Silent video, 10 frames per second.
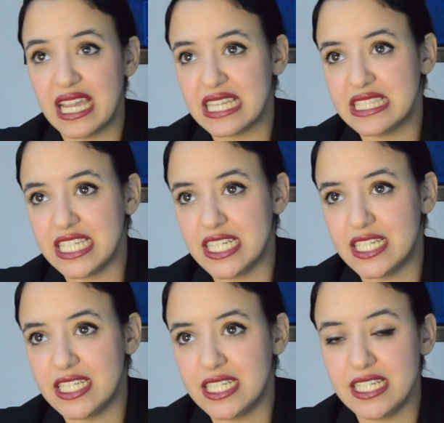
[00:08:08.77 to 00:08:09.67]

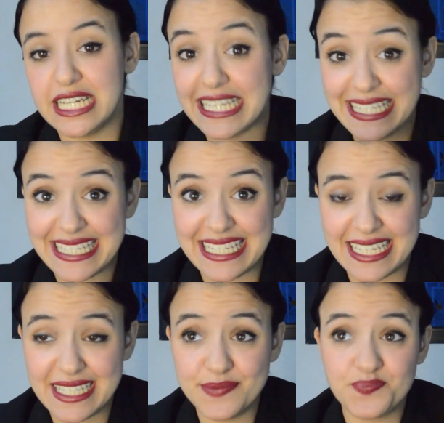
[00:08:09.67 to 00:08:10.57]
their
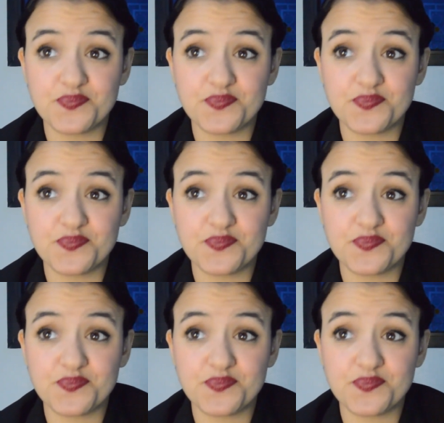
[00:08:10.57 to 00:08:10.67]
NIE.